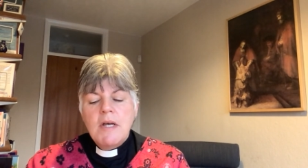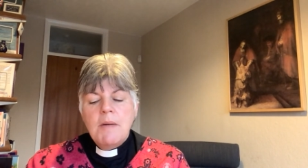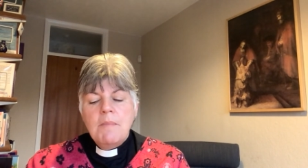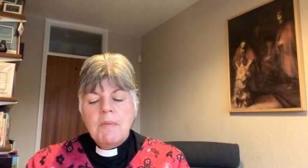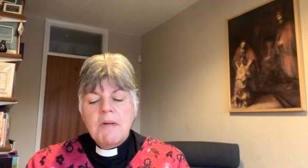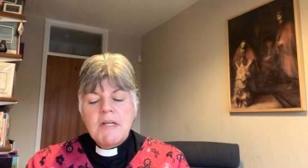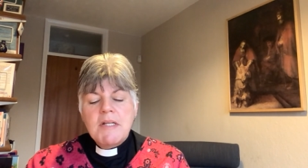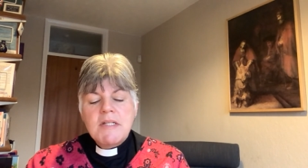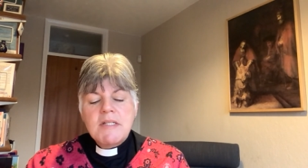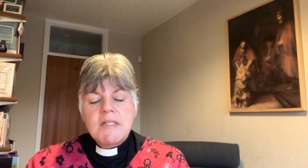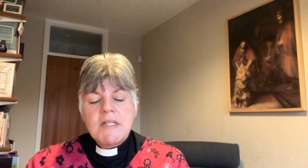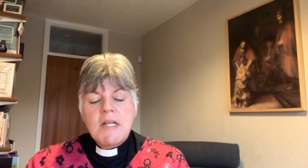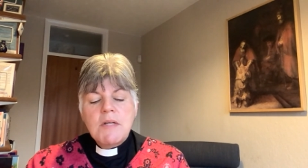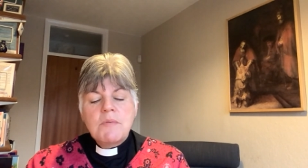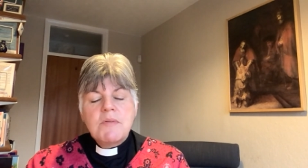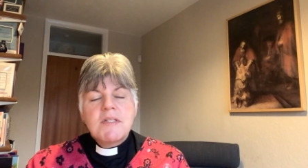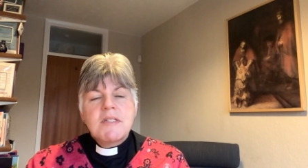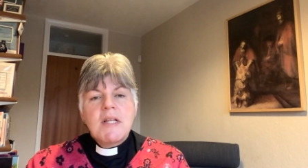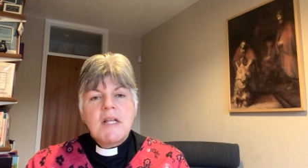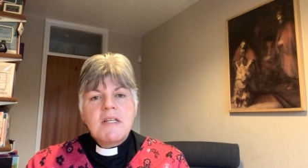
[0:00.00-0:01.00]
but instead
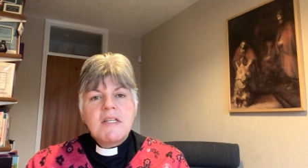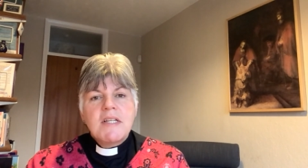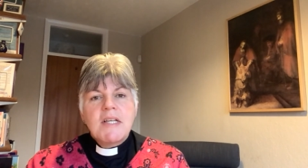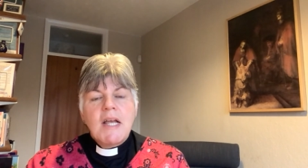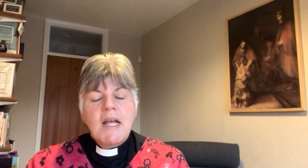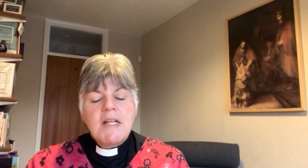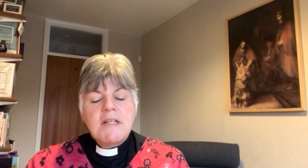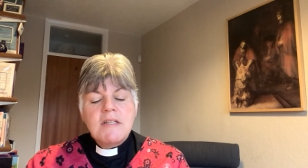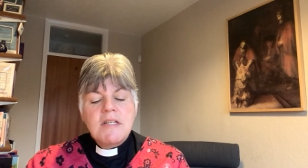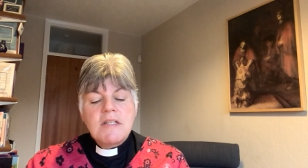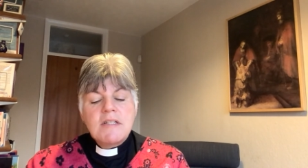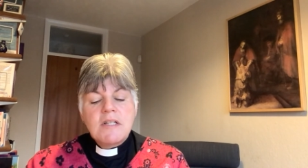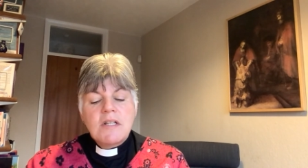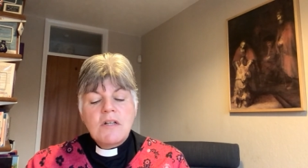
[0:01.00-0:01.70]
was dedicated to